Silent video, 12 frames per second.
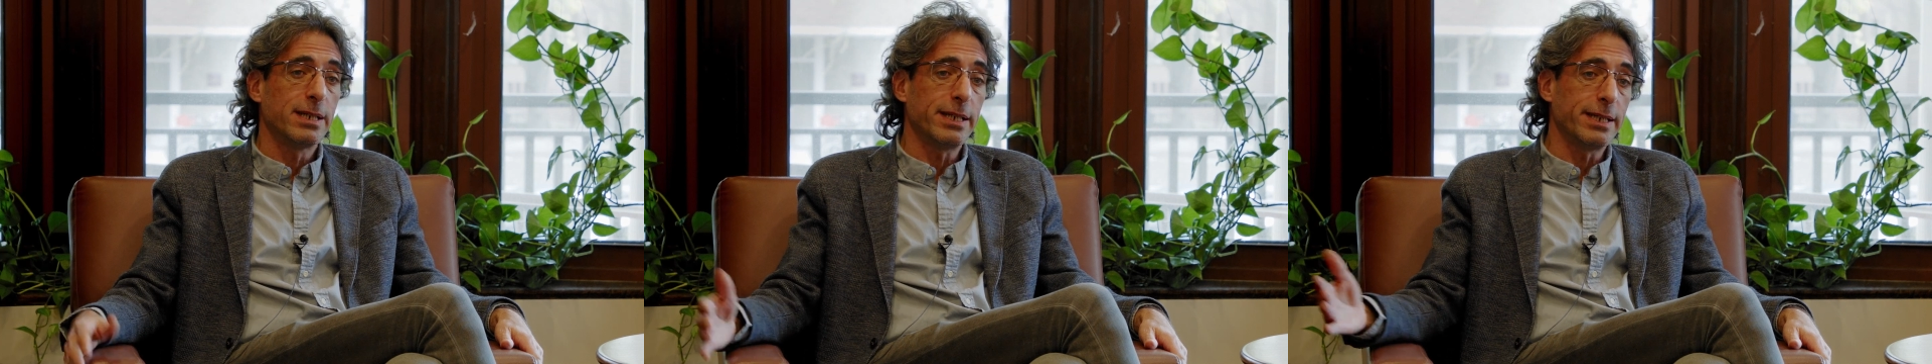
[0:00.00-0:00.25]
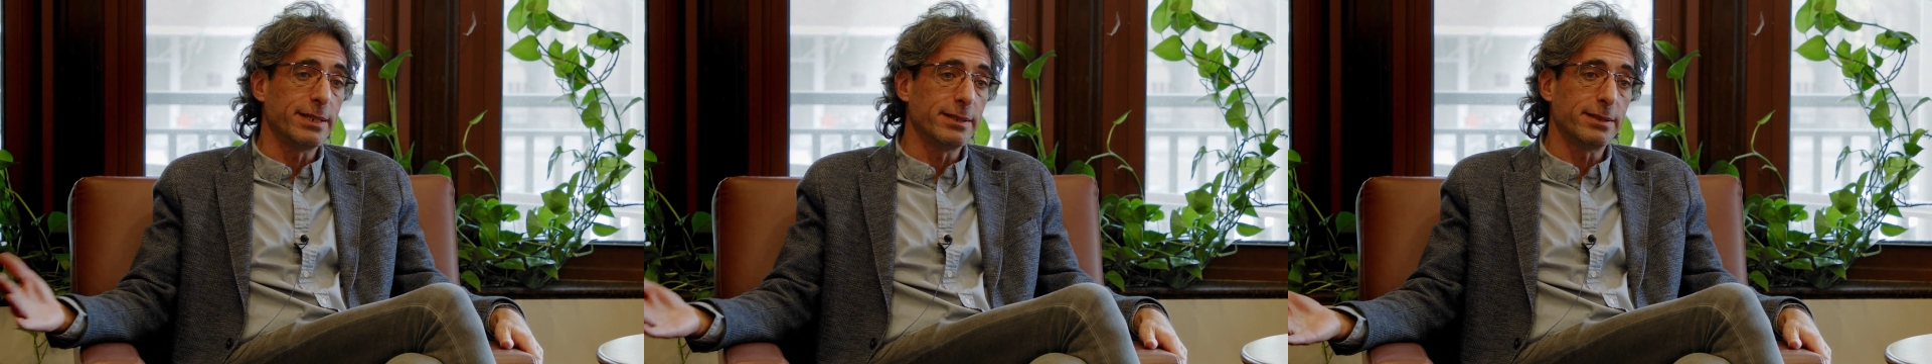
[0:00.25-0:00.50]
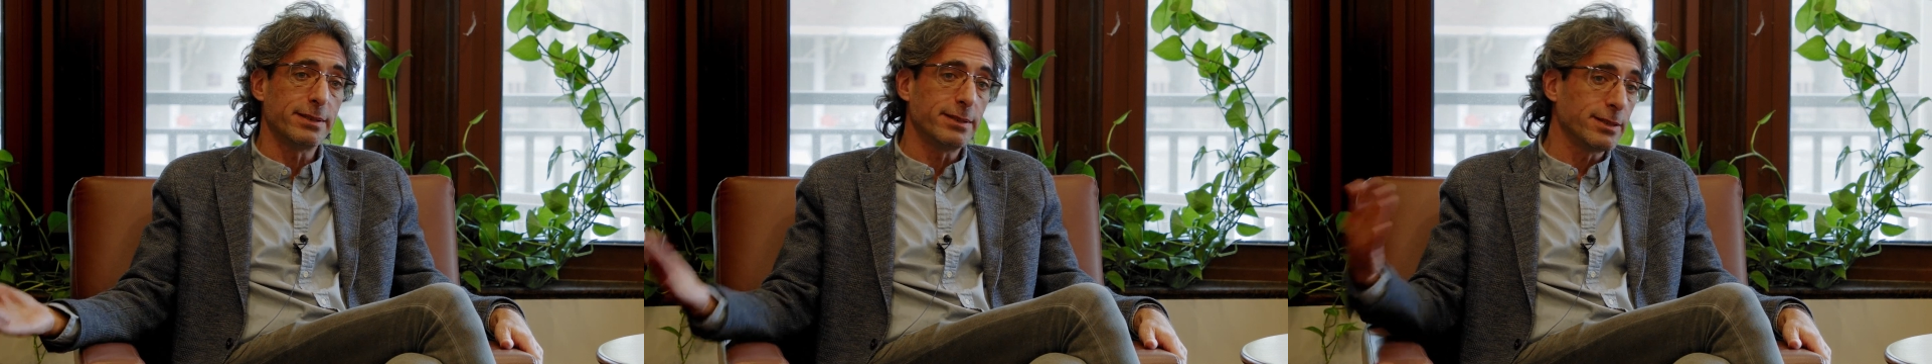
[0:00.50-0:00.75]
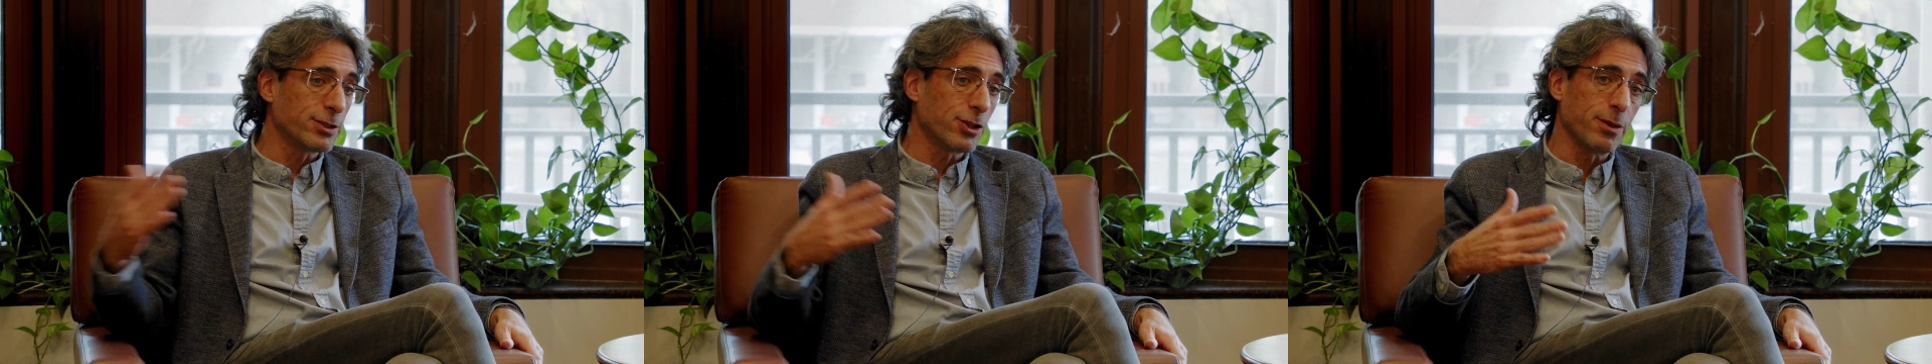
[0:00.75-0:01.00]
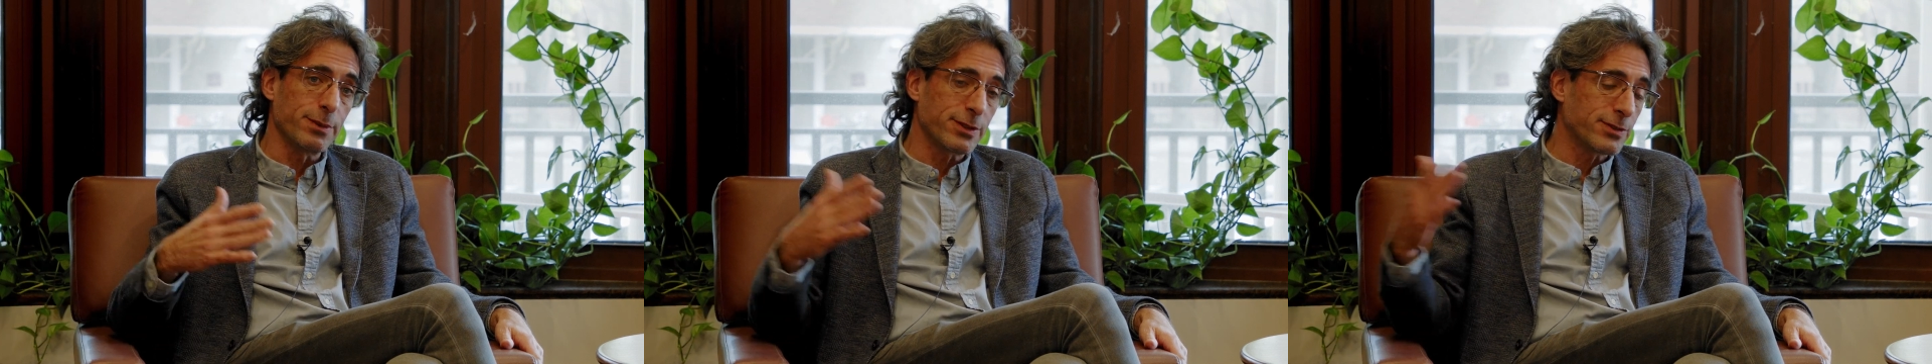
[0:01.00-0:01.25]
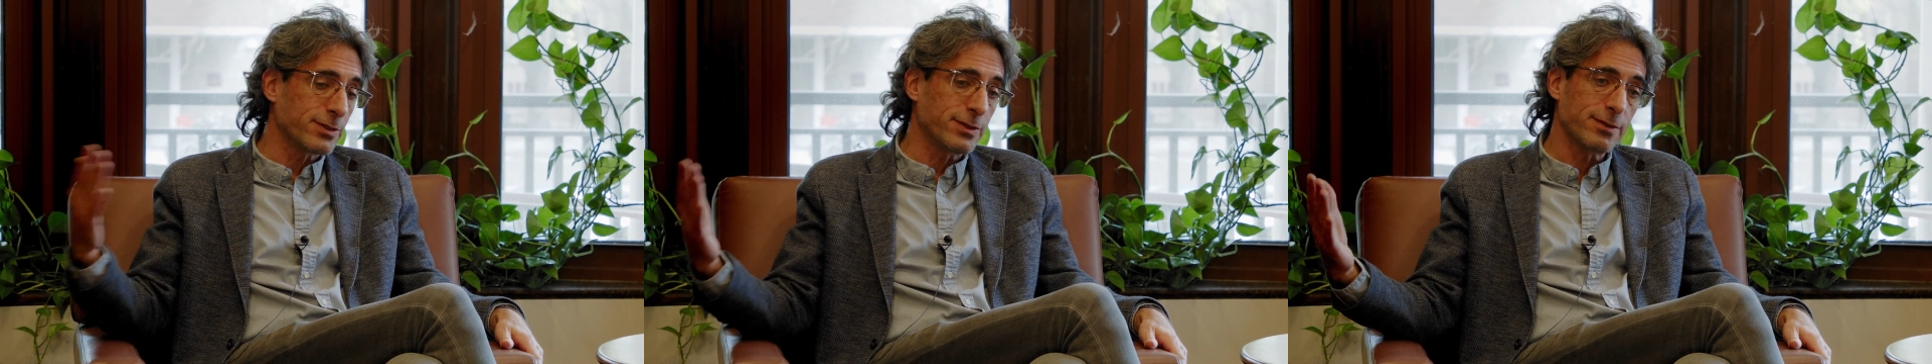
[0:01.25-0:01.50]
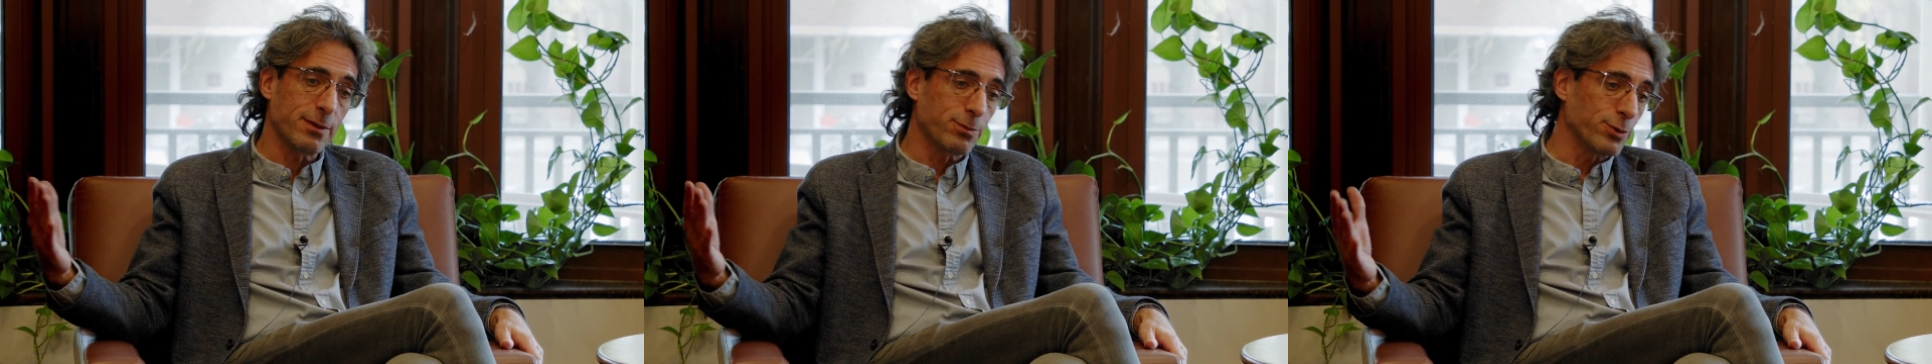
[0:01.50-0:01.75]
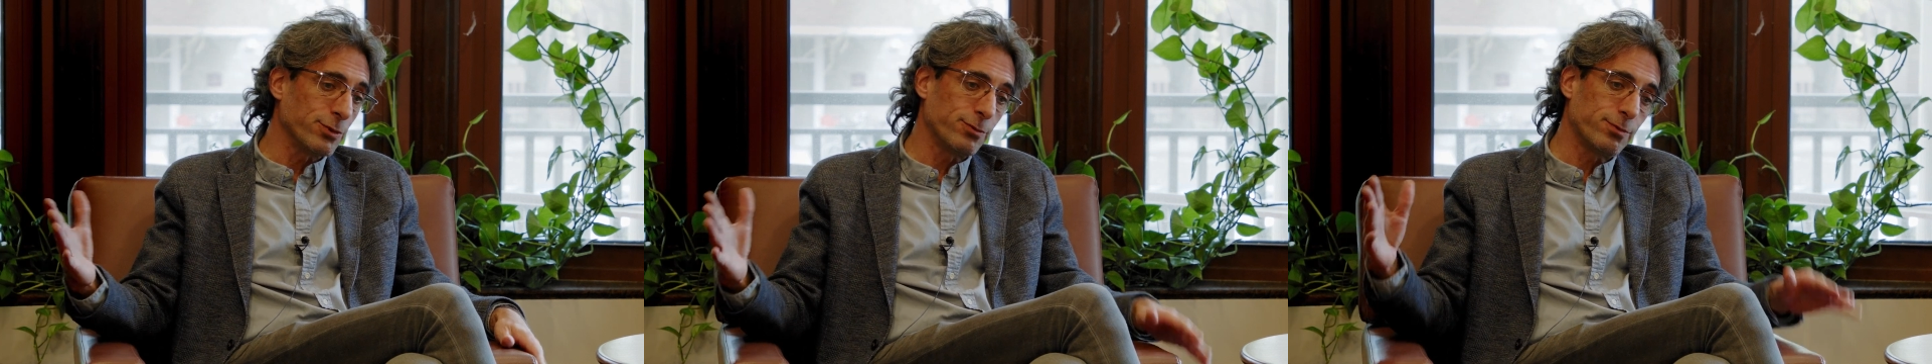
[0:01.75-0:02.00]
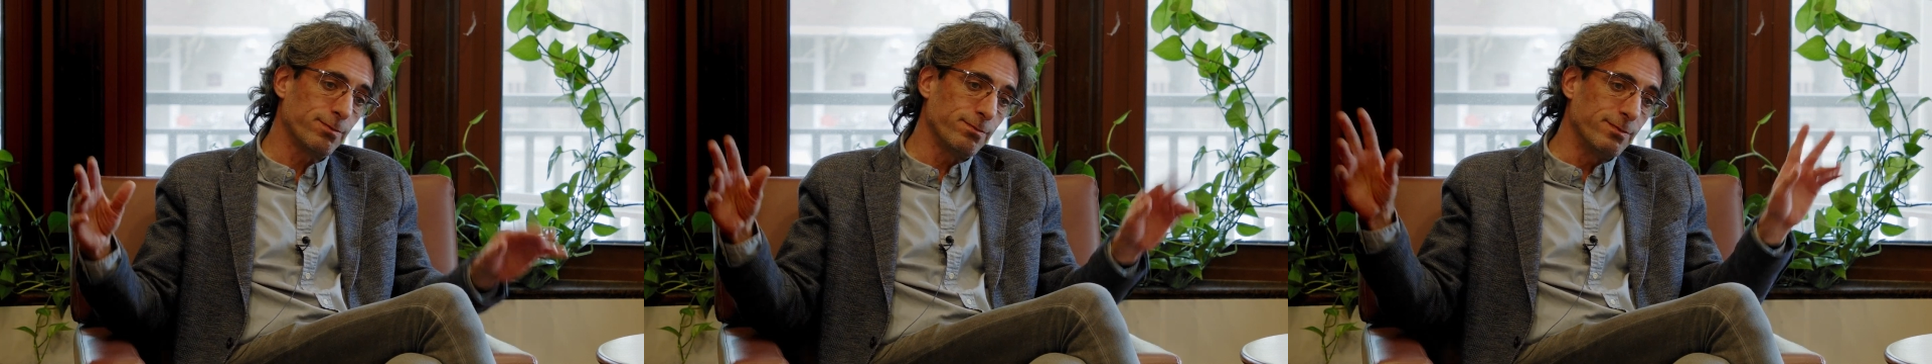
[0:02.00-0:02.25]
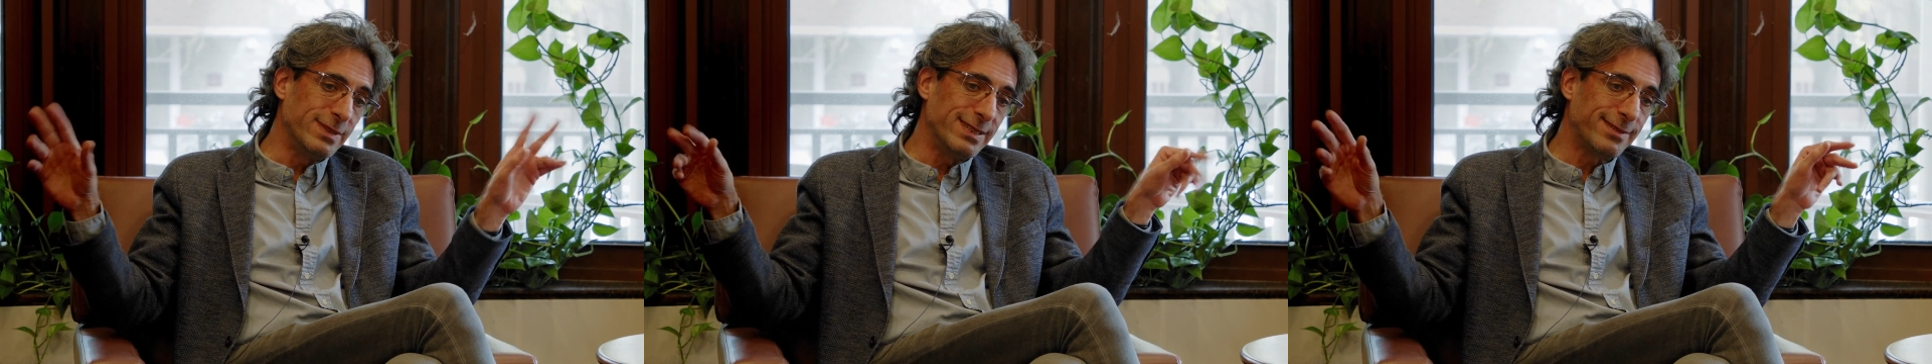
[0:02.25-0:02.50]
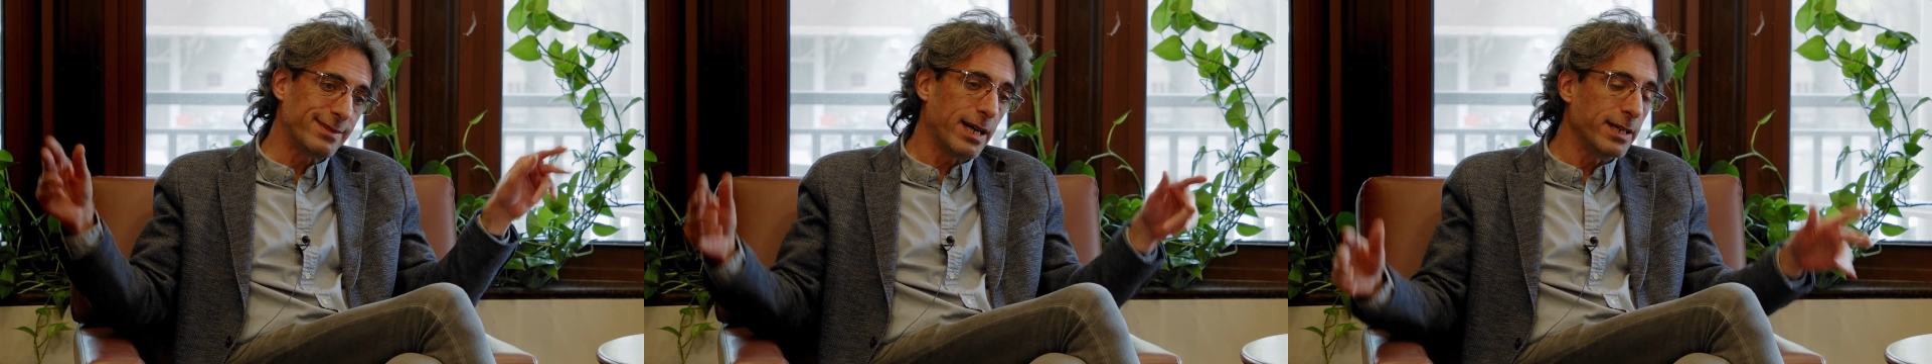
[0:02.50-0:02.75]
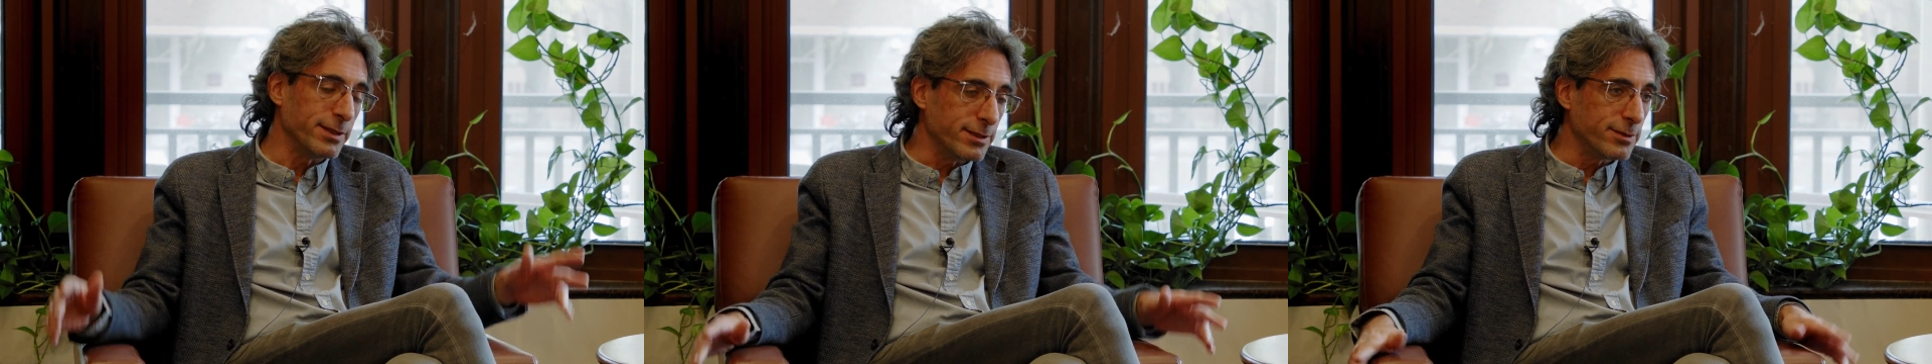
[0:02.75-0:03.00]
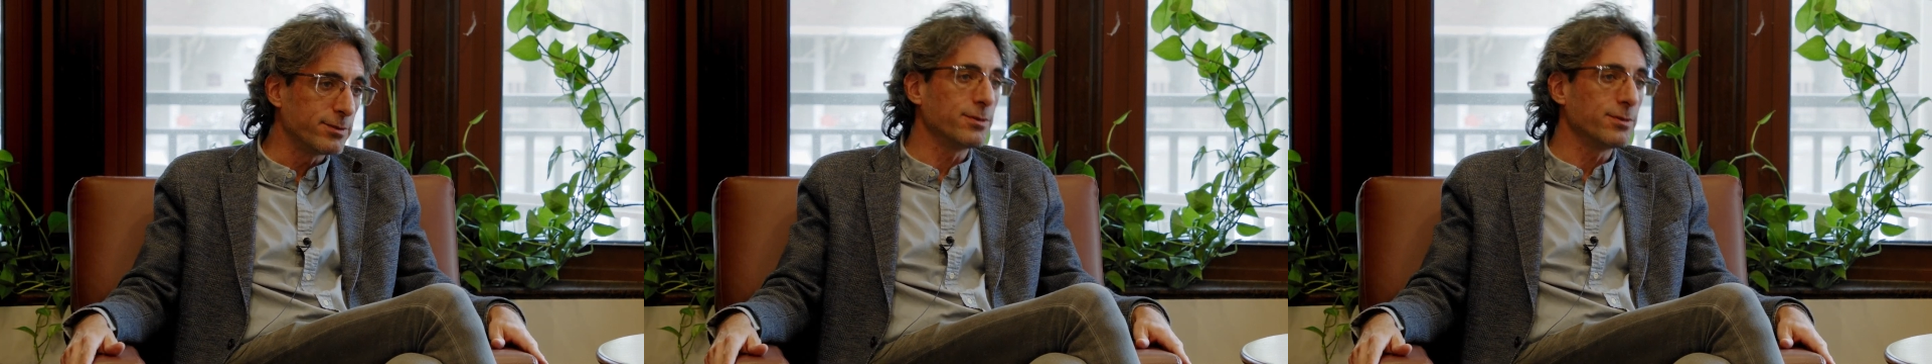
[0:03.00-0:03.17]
and economics at some point decided,